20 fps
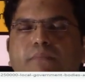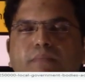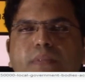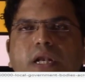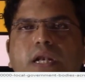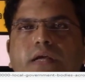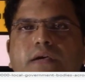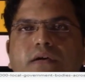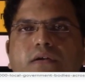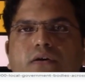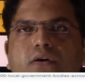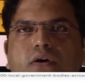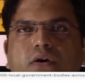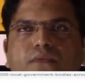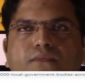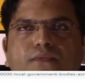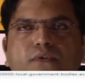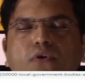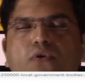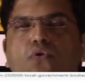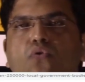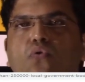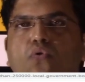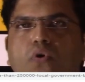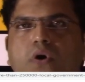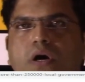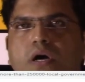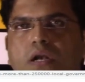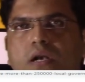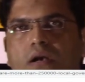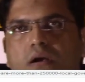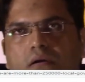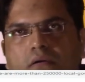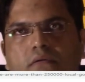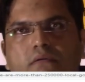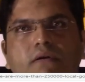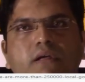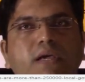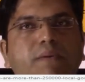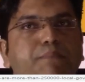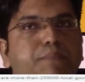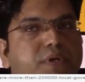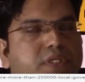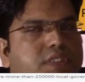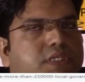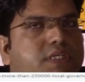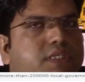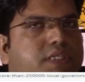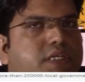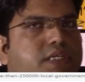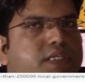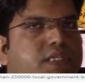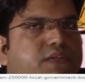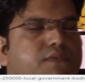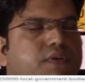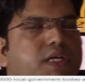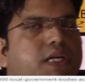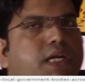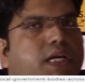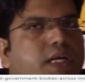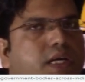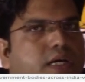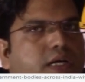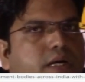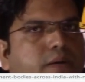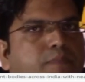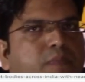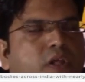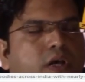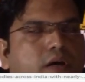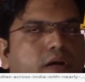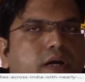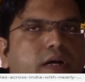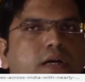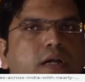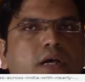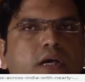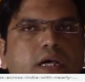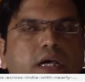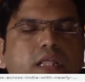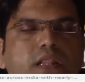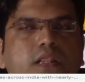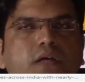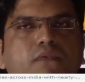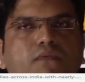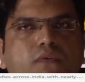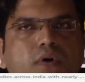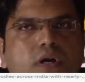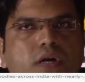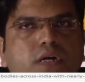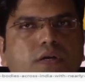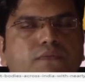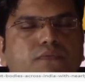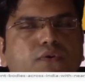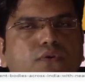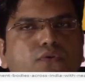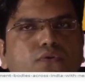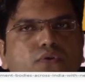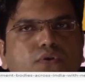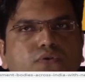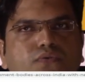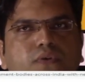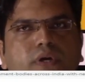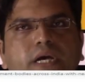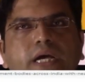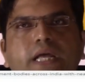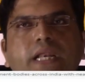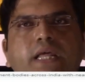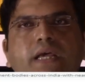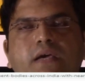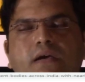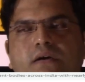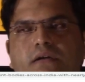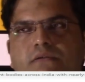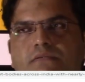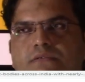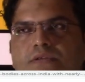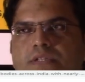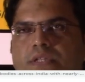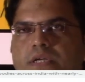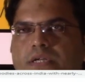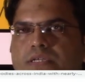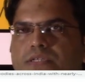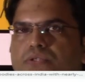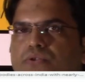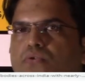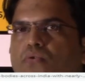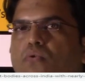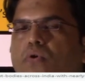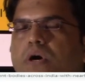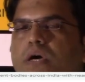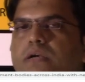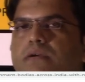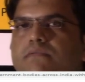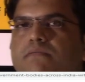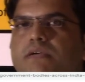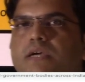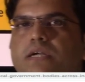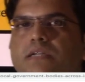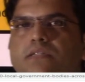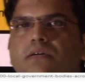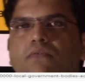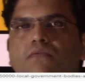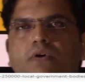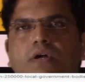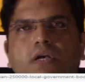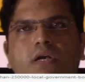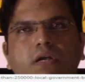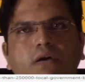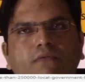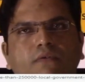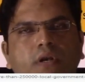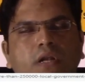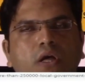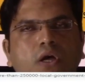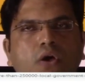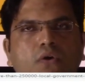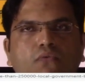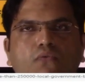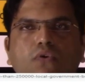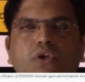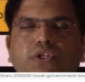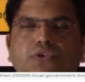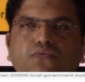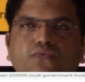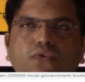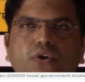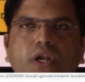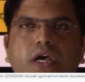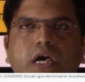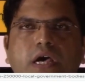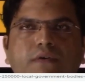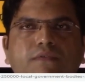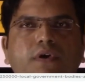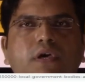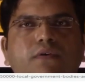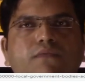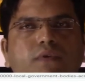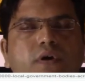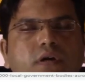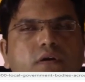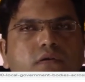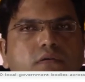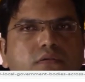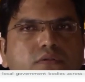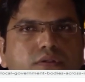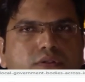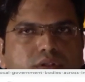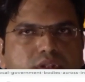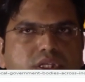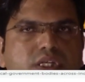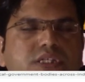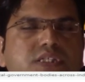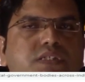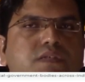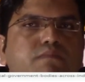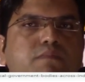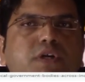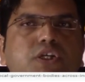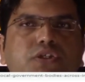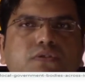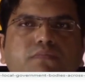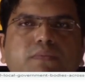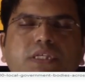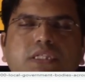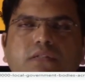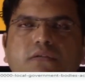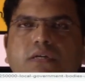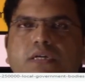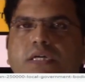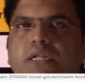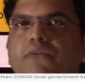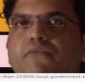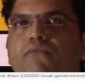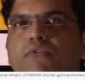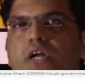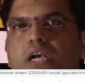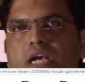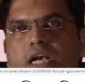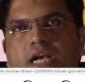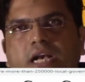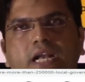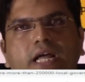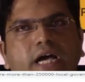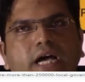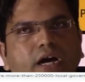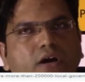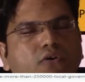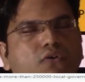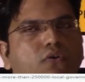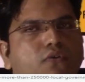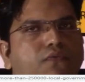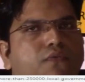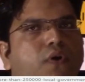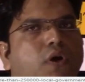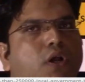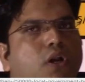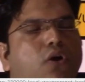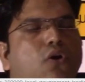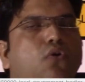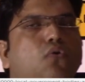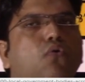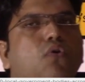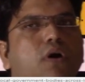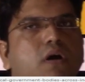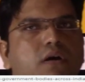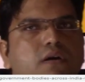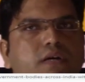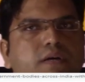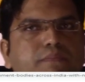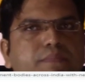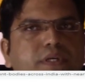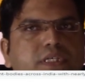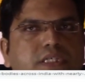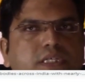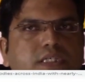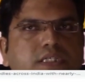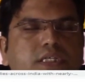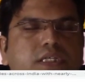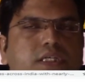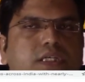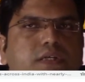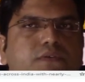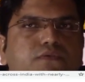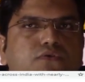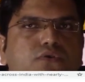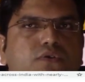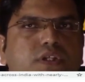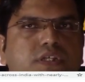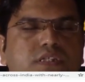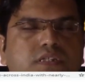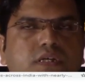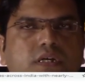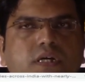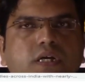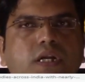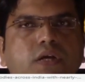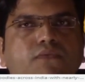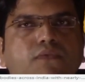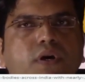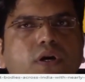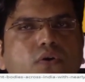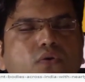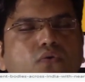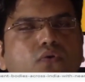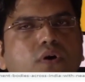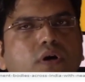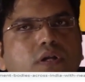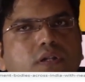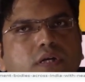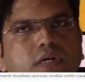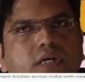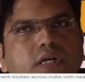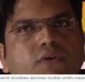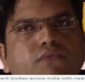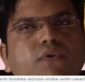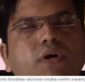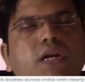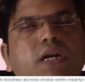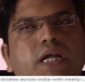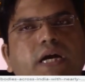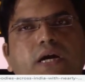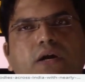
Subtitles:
million of local representative in India, right? In the world, if you go to any country, there is no country at the world level which would have given this much, means 31 lakh of local representatives. So this 31 lakh